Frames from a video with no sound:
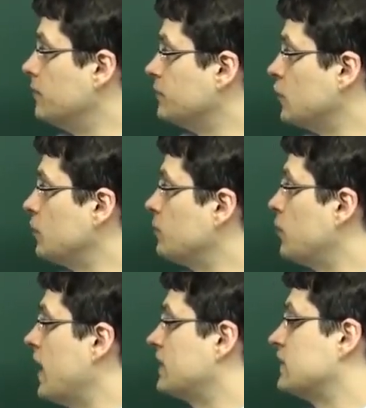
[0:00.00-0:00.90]
So
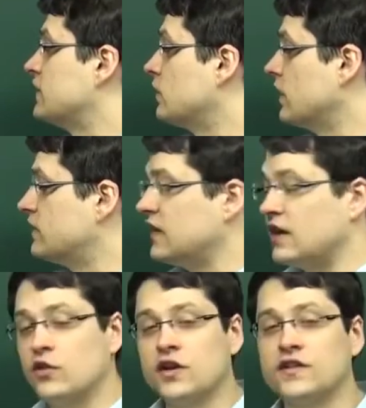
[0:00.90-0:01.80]
practice. Let's
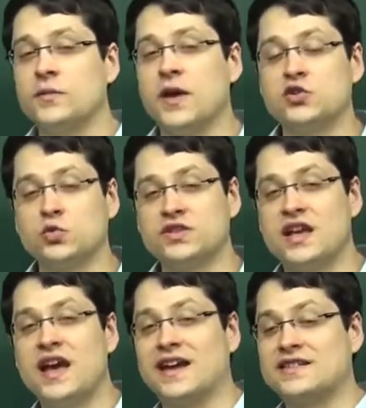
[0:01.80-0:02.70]
take a look at some actual
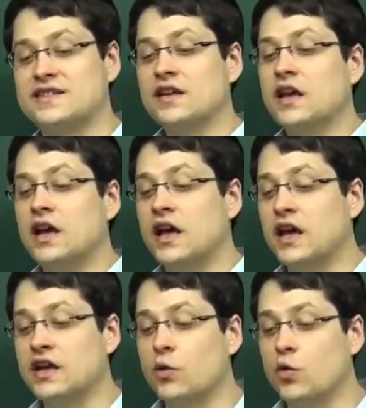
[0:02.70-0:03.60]
text,
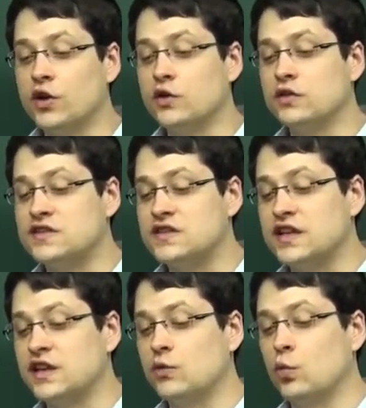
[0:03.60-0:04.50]
and I want you to
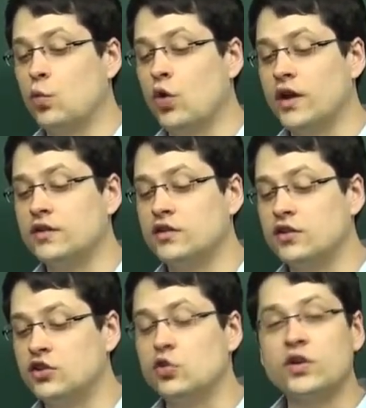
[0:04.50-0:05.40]
see what
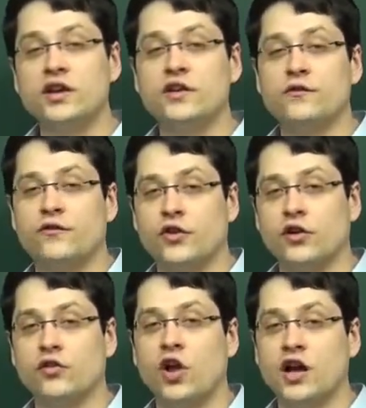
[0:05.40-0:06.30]
you can
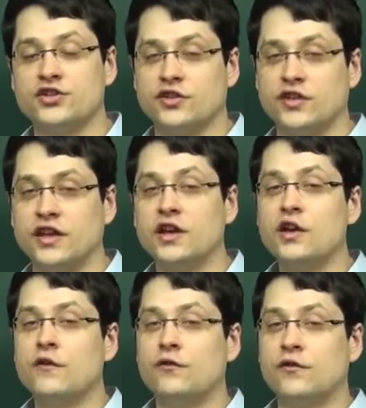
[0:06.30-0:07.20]
infer logically
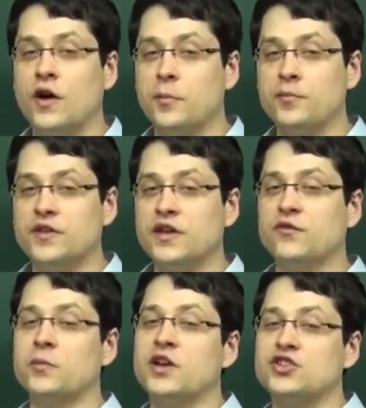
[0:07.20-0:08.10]
from the
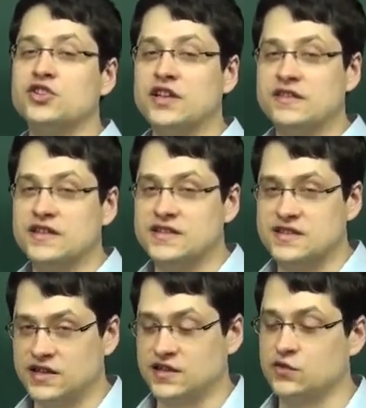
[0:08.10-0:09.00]
information in this
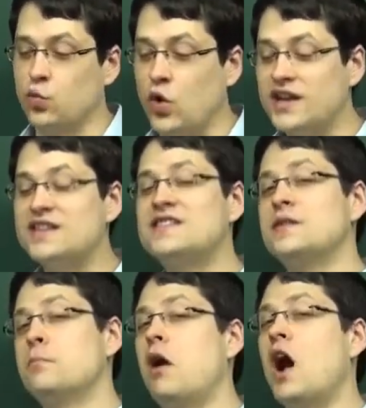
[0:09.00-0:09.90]
sentence. What is
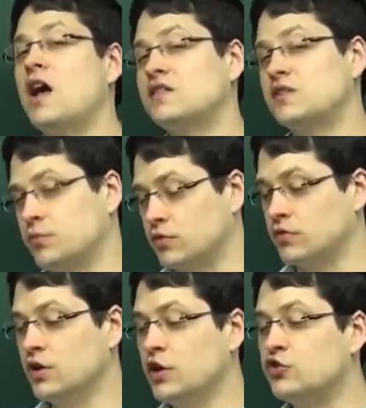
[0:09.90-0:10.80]
it
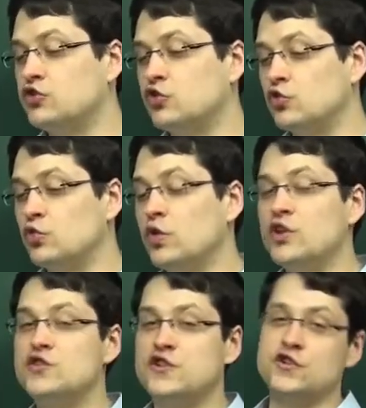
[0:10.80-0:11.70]
possible to
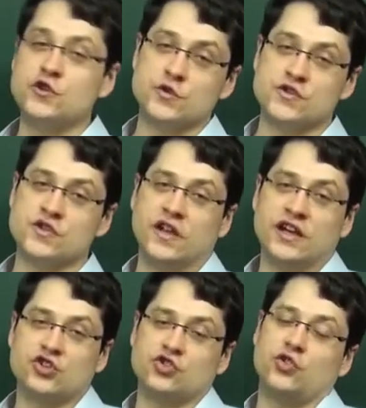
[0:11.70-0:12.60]
deduce,
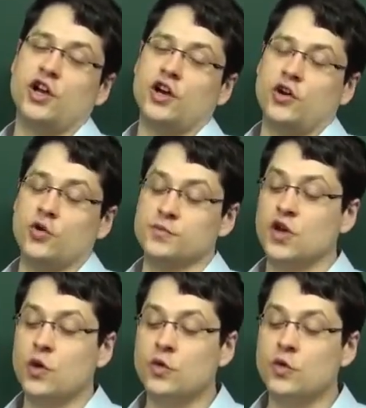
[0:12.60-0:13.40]
like Sherlock Holmes?